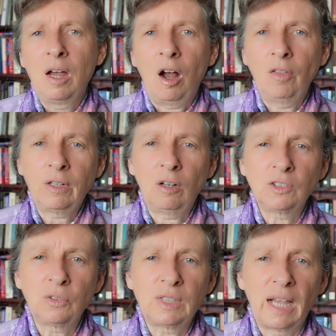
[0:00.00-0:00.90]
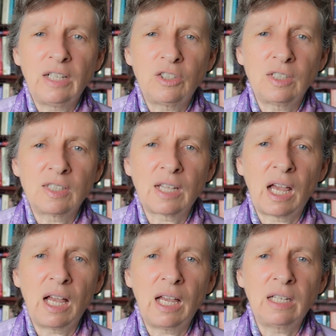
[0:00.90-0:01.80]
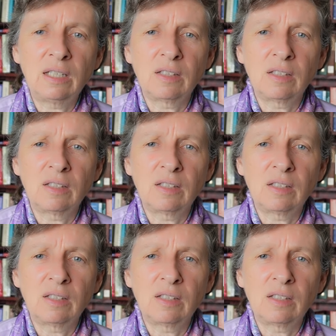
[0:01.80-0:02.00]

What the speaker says: On the consultation side,